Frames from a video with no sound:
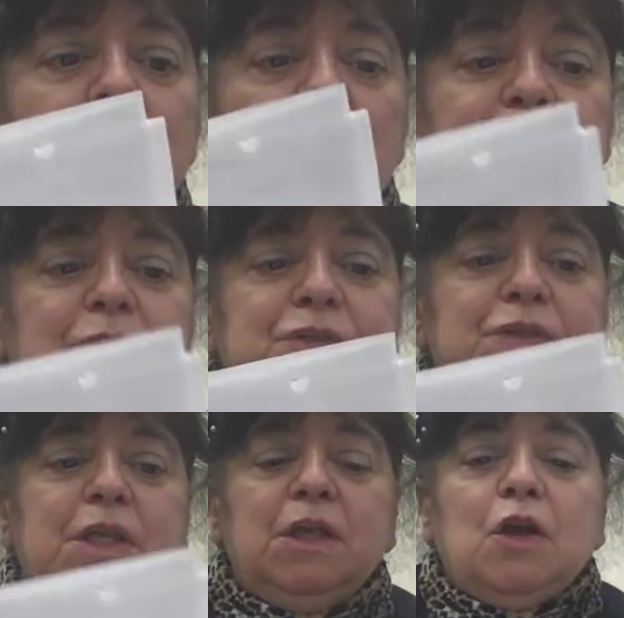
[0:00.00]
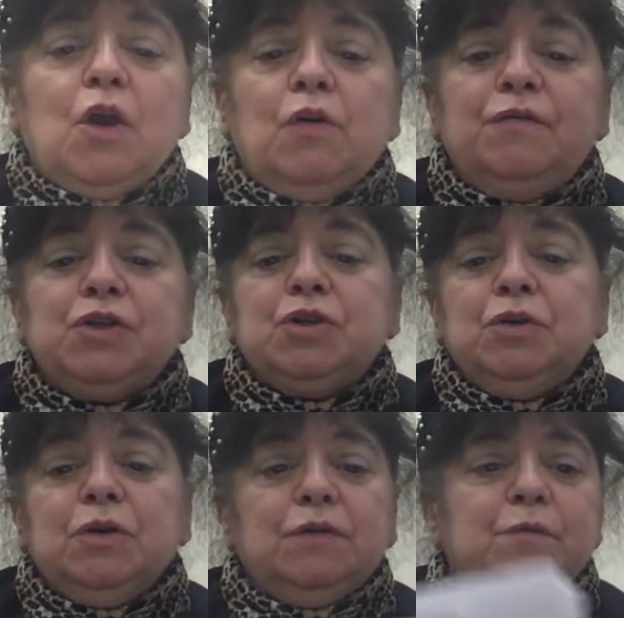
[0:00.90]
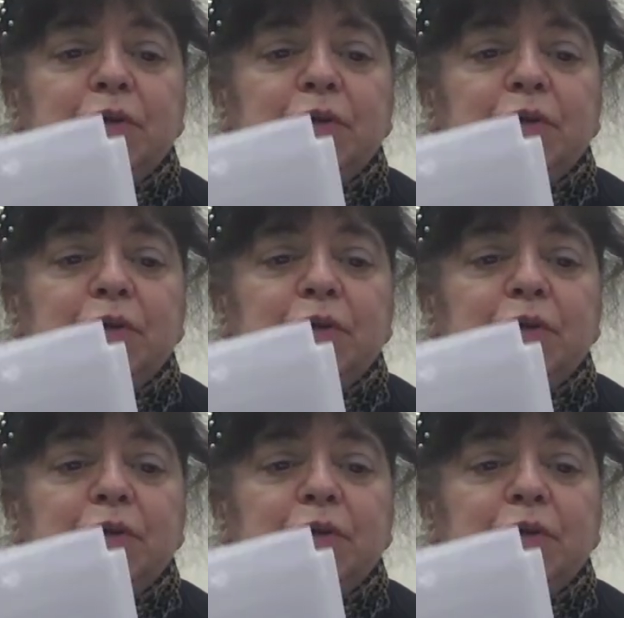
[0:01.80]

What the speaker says: operas, the Overture of